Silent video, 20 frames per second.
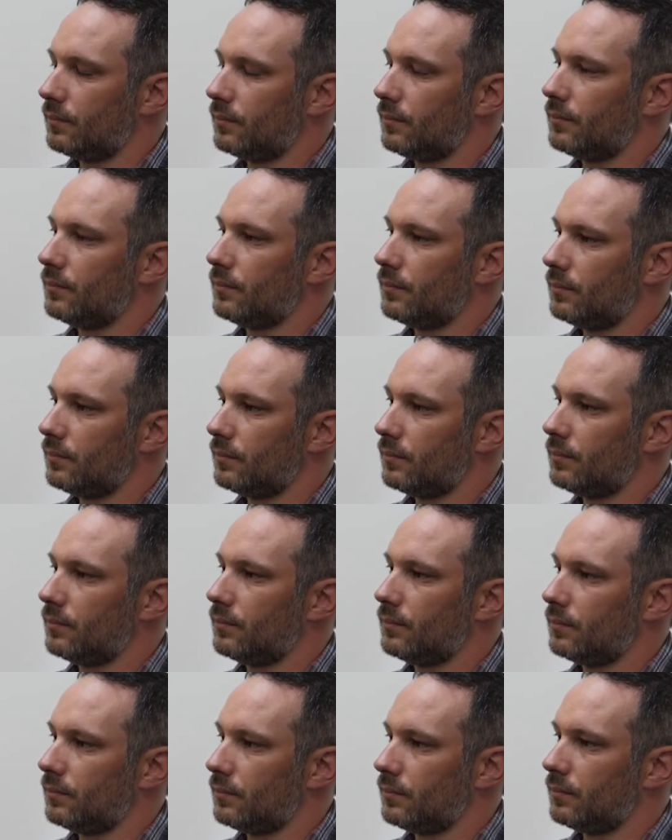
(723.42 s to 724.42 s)

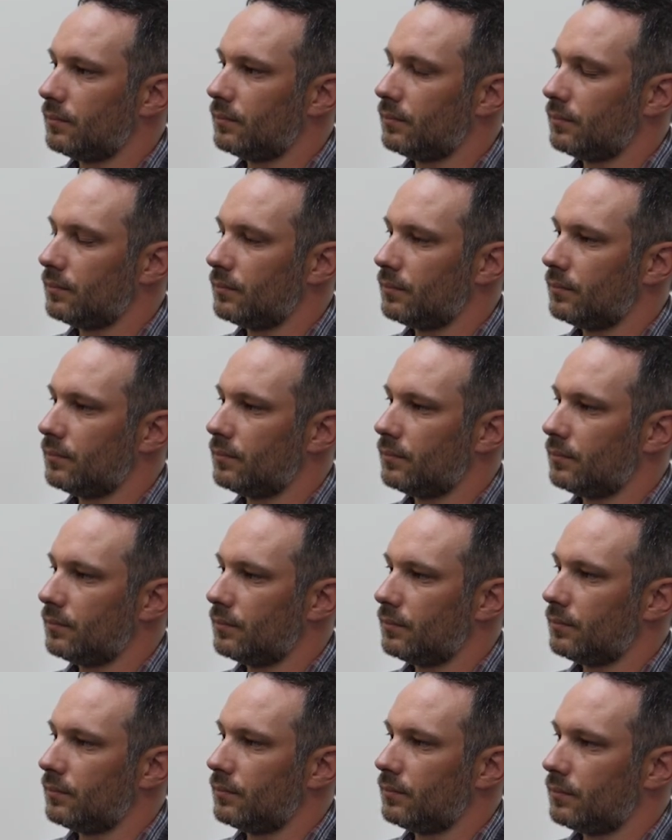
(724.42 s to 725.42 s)

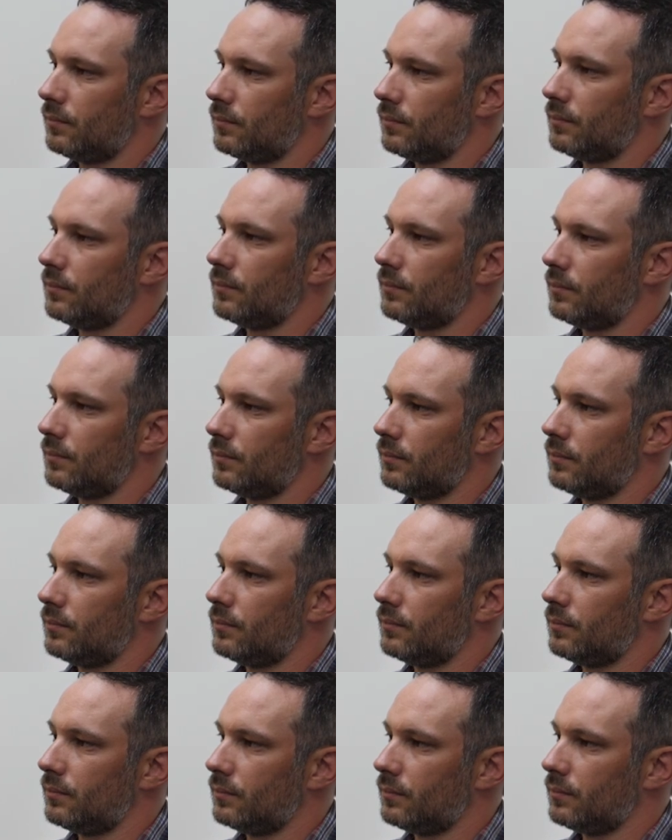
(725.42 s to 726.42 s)

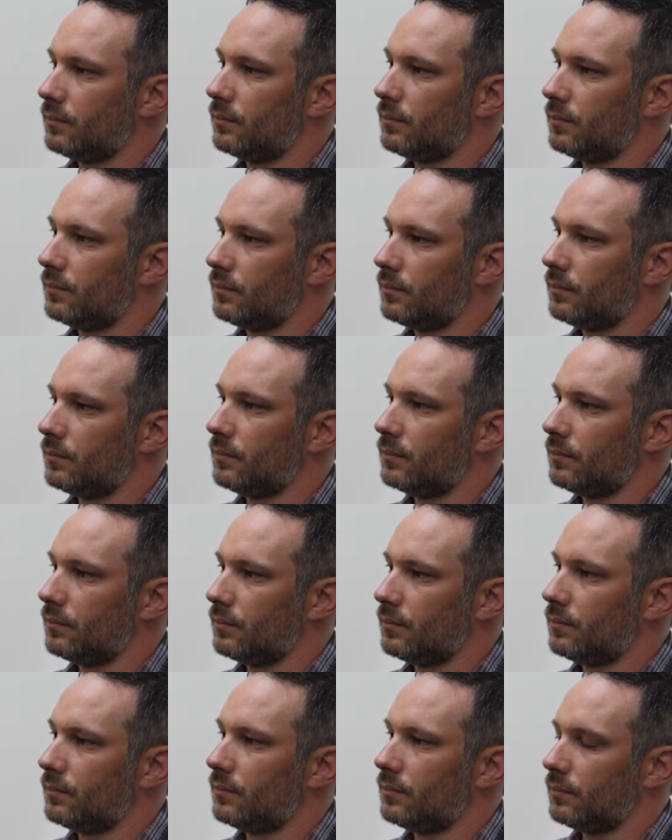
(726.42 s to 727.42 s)

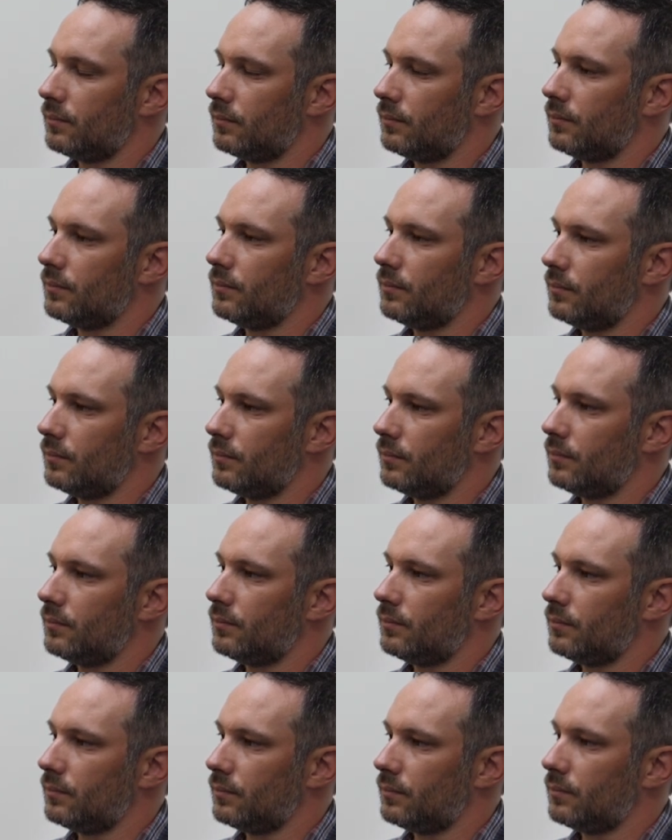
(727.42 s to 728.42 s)

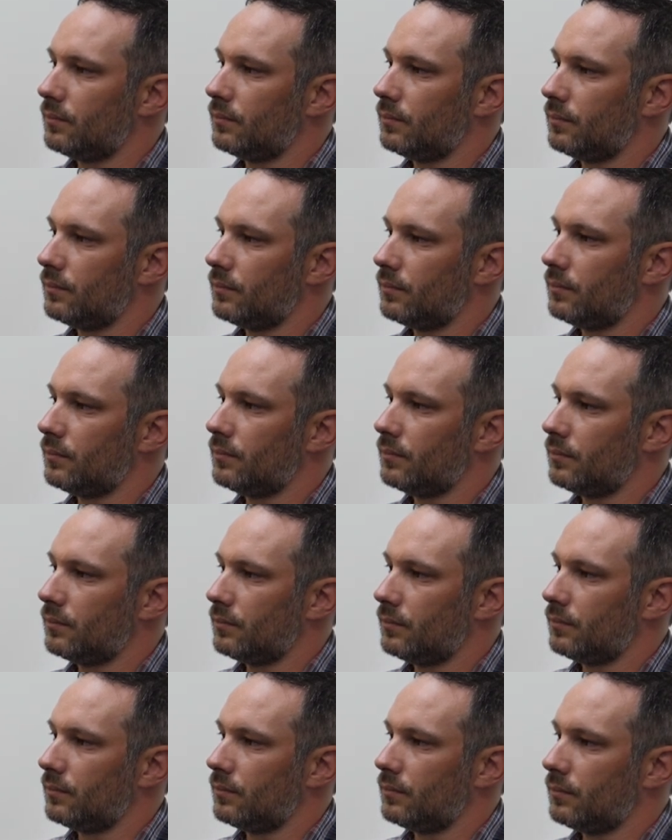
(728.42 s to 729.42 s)

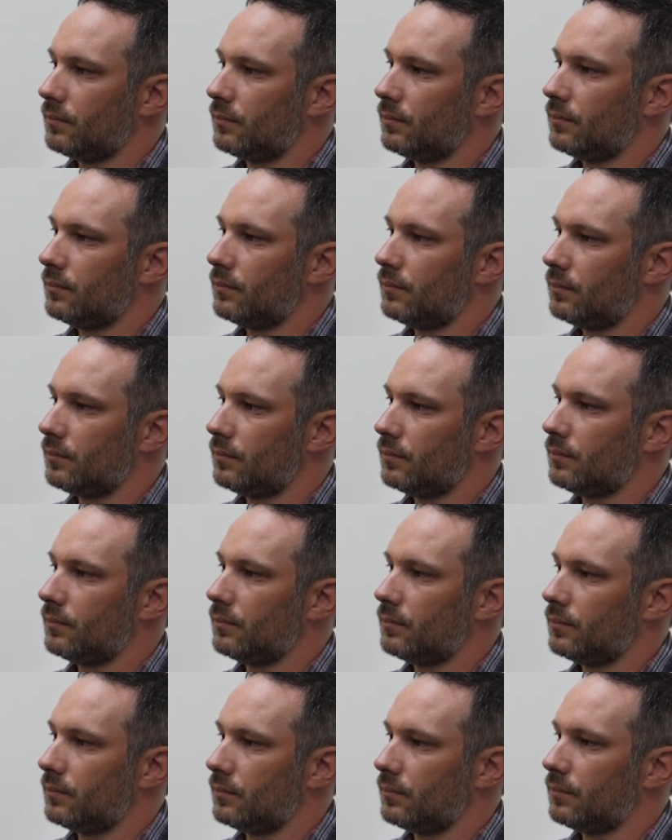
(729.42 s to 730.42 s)

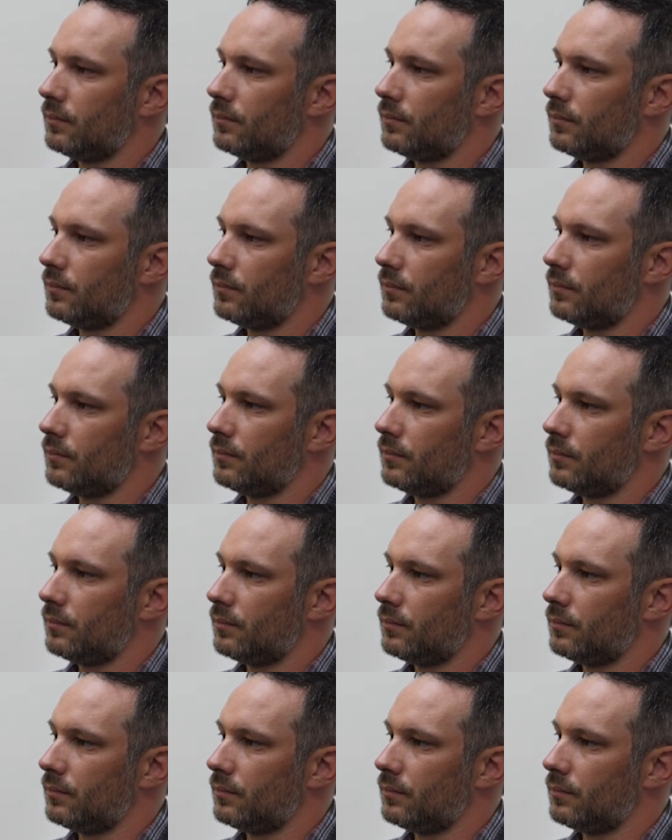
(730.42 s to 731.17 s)
[no speech]